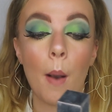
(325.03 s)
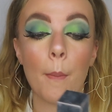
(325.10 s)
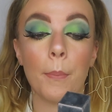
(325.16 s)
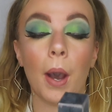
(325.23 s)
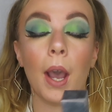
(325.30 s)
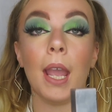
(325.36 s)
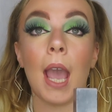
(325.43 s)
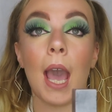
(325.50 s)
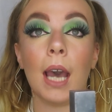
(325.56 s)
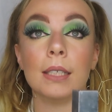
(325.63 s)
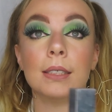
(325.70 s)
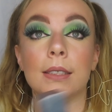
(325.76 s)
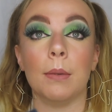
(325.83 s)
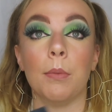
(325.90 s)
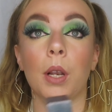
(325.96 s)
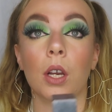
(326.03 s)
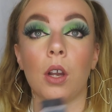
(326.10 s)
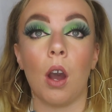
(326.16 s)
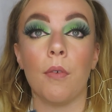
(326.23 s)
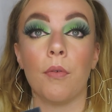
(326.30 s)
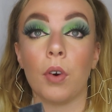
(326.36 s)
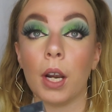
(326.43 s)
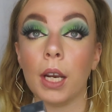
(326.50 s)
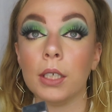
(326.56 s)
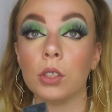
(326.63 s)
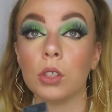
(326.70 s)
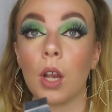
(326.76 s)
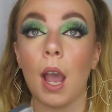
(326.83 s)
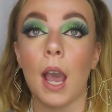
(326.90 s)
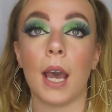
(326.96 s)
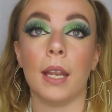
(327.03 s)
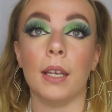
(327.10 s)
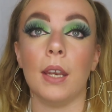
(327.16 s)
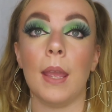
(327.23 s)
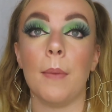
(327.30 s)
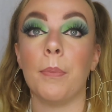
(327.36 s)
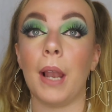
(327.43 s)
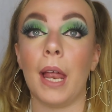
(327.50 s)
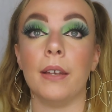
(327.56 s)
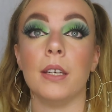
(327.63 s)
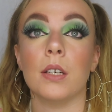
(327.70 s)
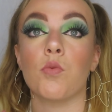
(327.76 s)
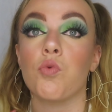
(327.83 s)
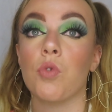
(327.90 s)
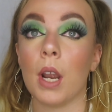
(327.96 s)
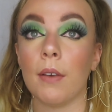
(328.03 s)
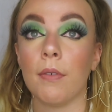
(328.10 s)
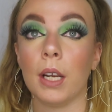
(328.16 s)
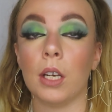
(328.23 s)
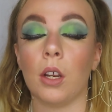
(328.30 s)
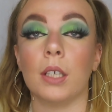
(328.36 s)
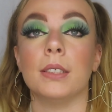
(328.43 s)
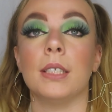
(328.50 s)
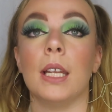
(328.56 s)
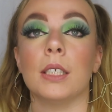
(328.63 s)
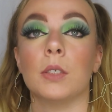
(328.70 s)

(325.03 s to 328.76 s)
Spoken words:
but it had similar coverage and it blended really nicely,